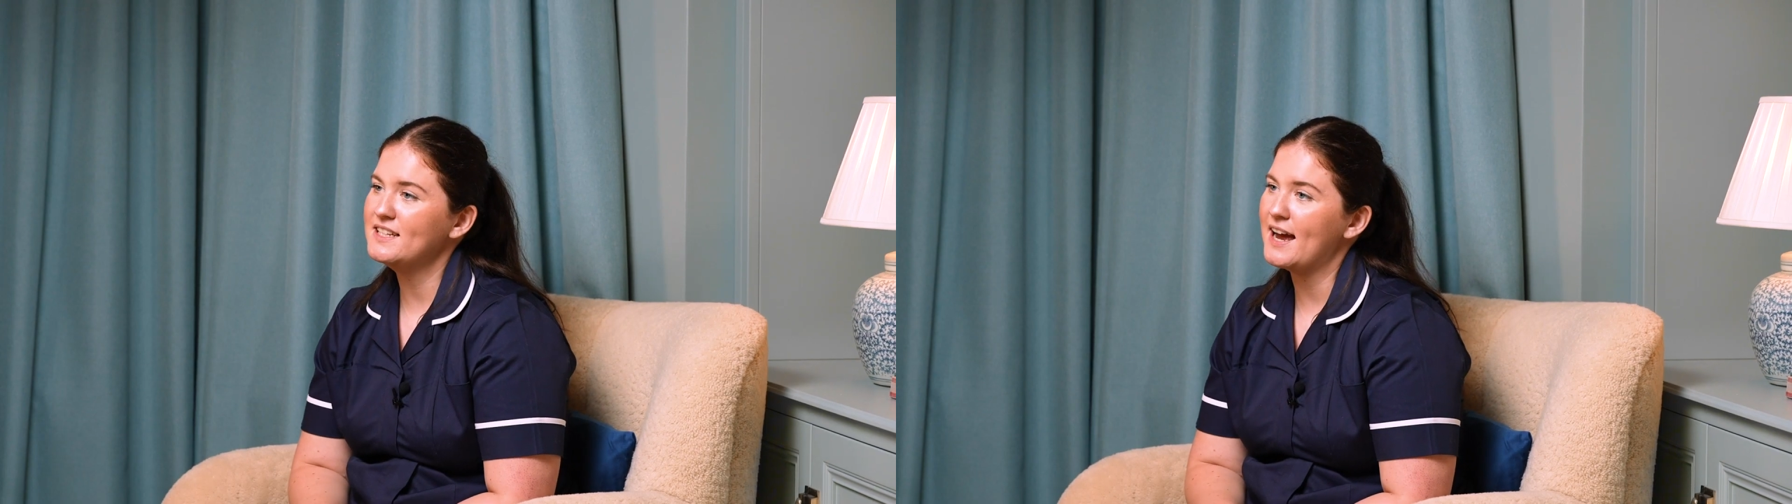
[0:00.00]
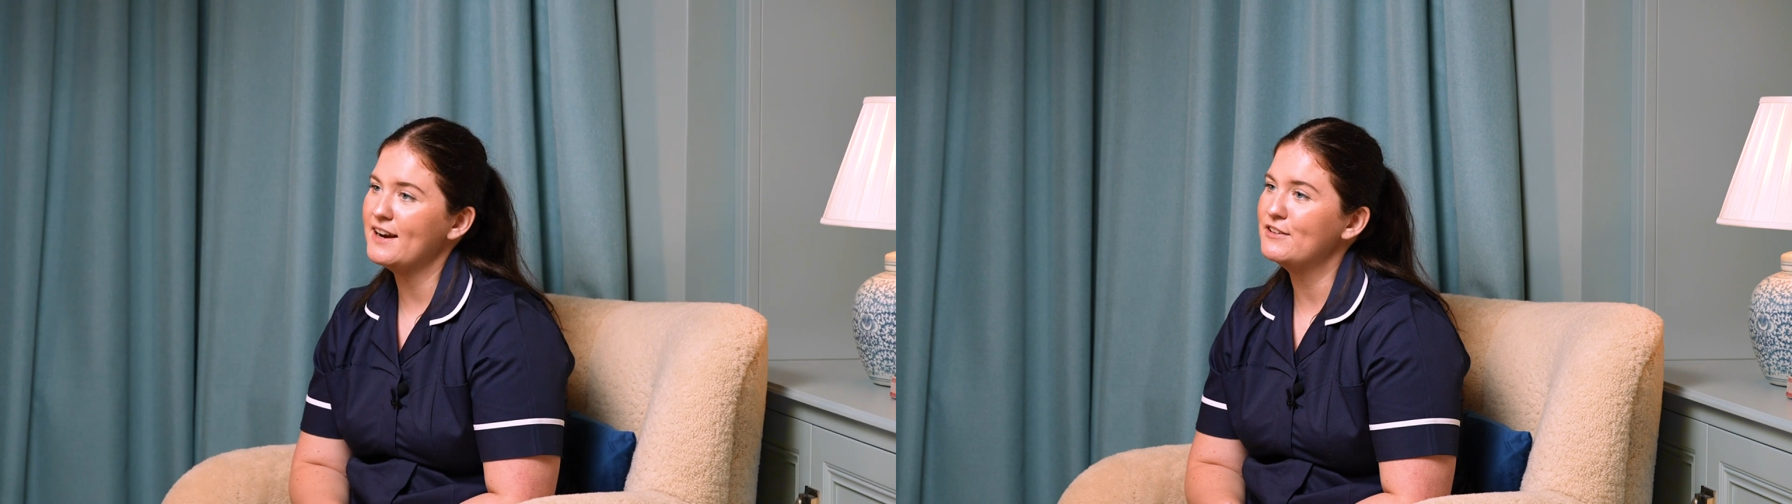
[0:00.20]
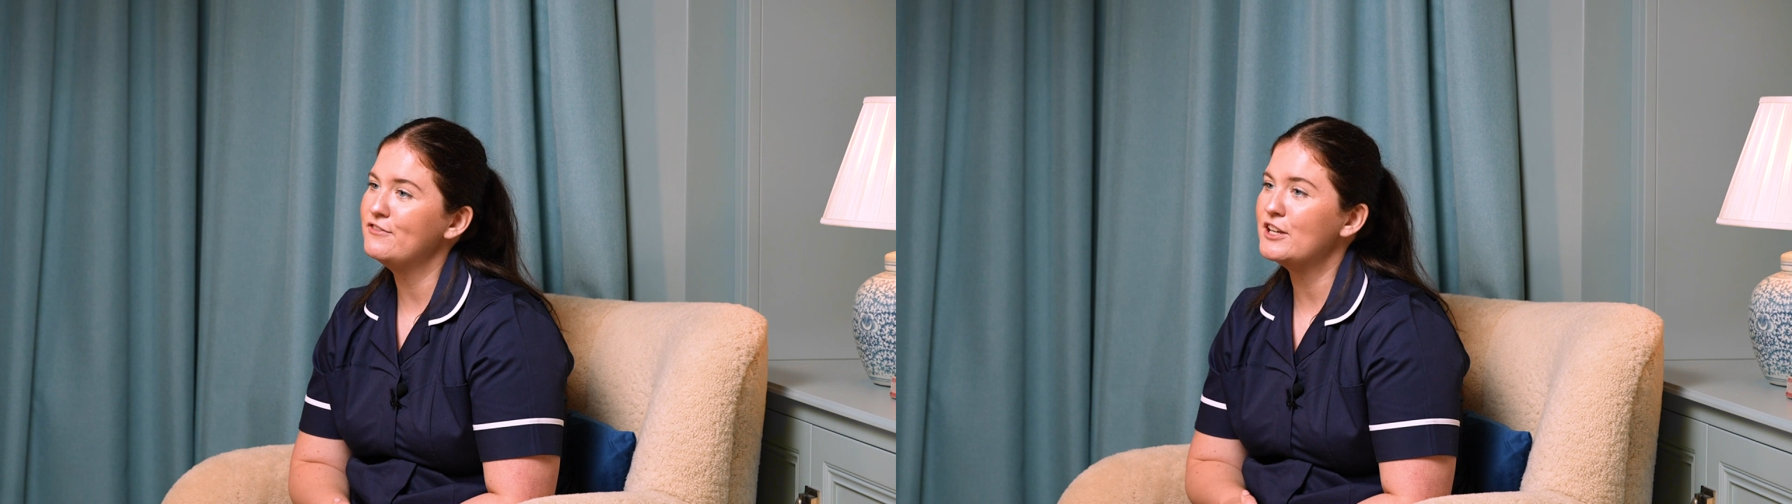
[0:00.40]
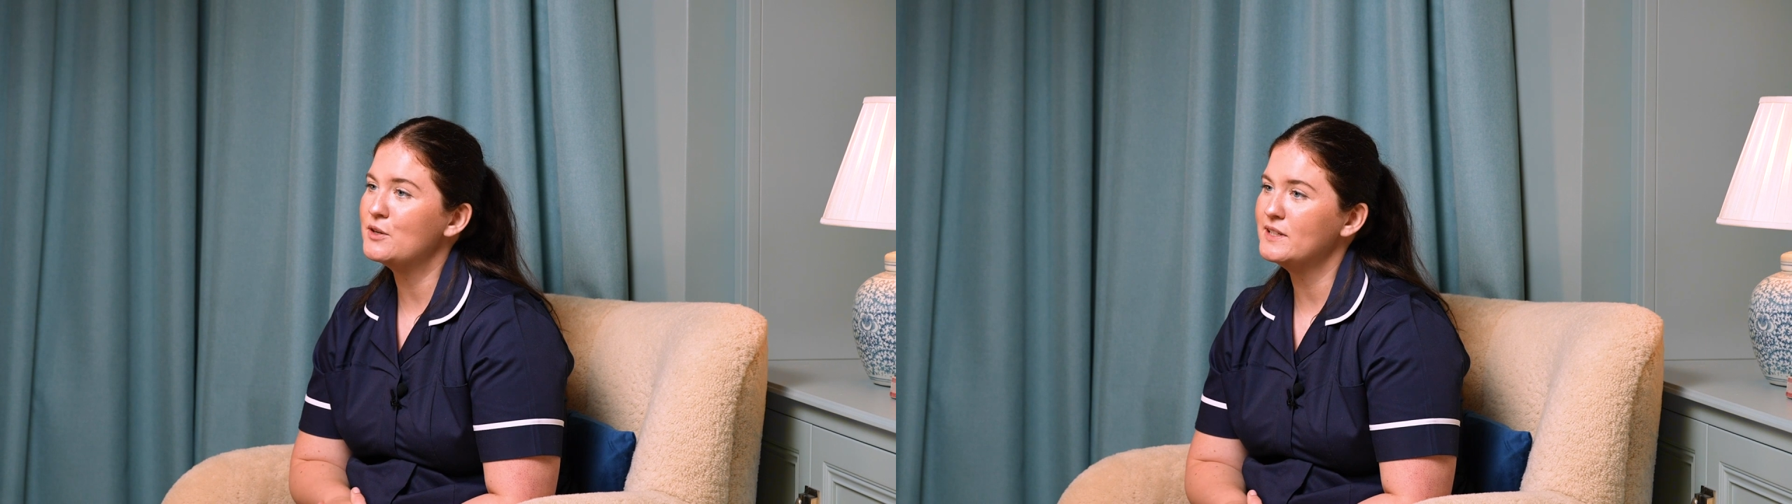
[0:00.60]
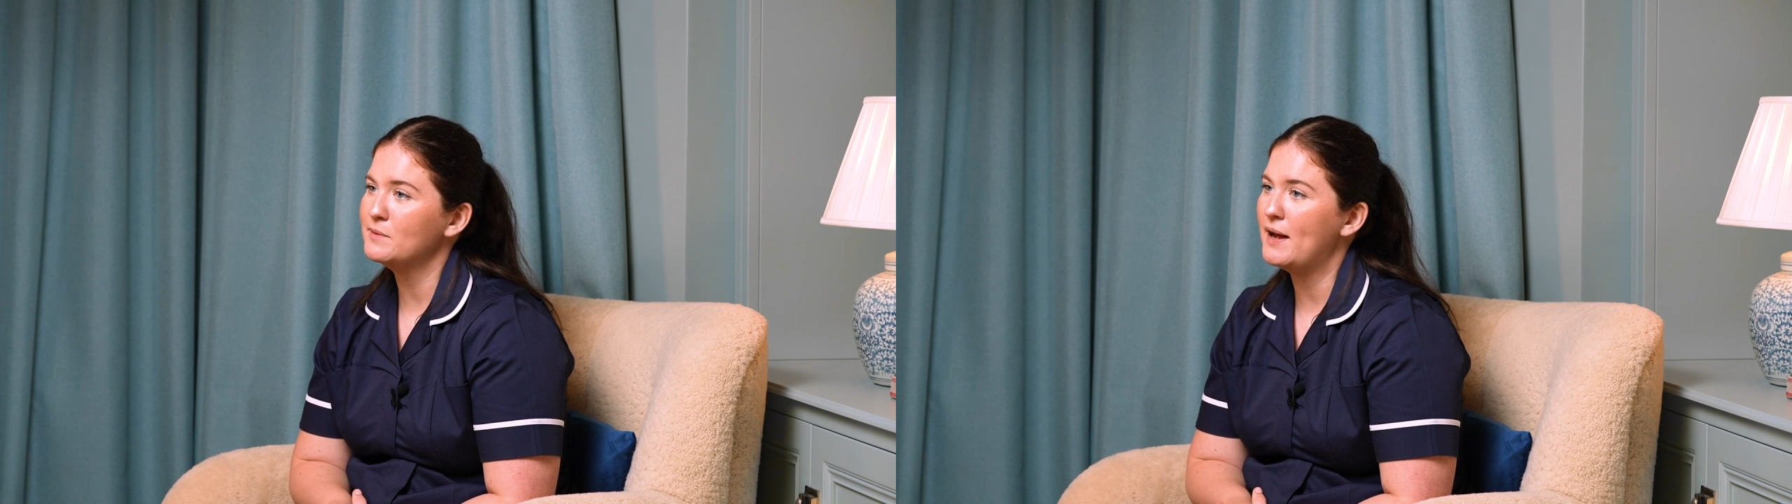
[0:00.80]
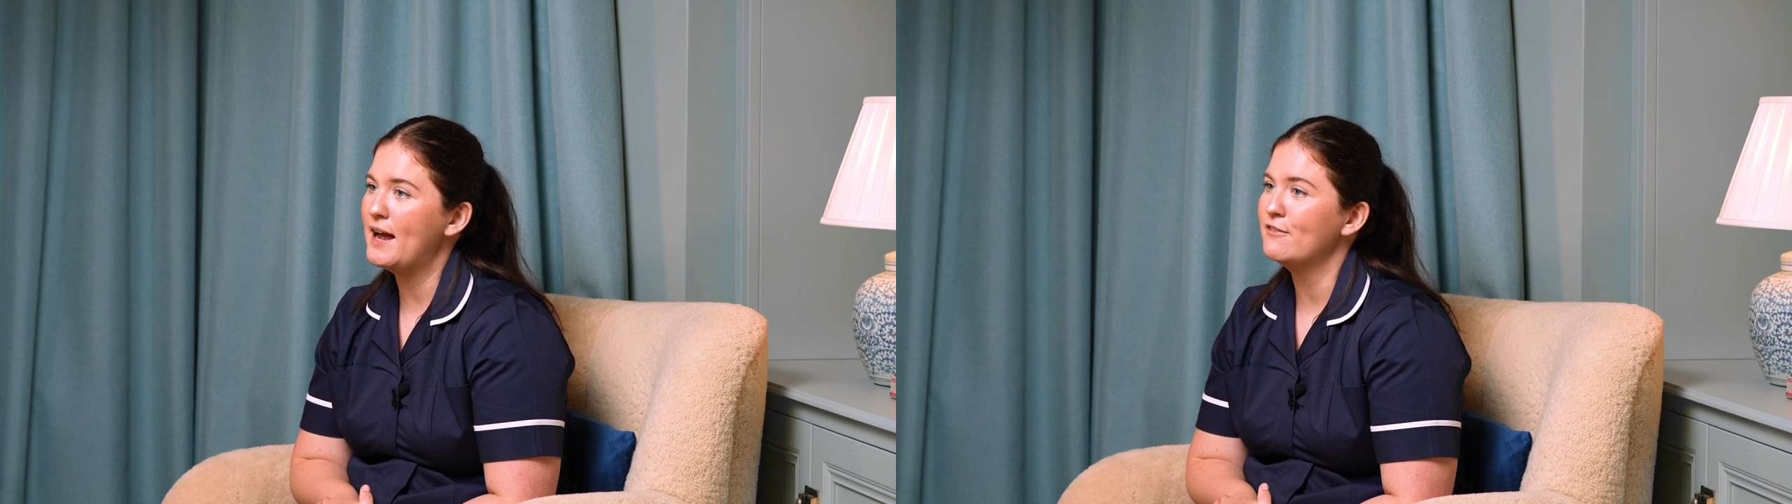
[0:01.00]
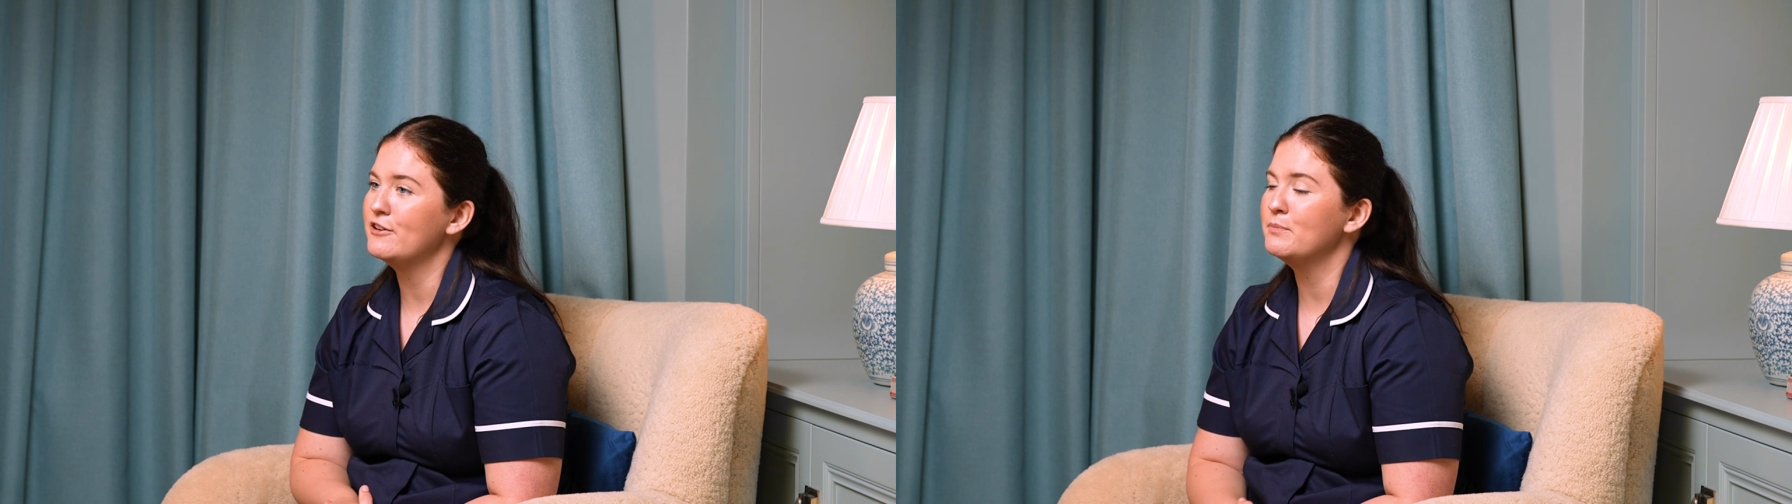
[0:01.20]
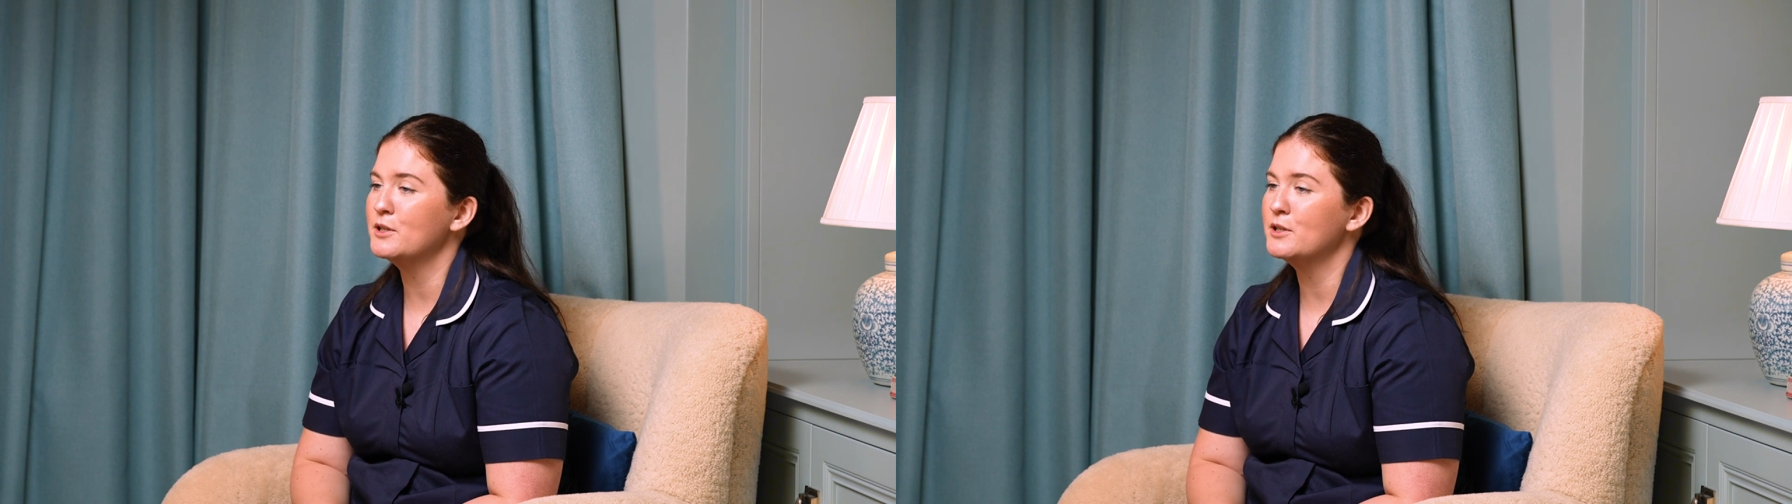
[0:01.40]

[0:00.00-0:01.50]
tiring for you as a parent,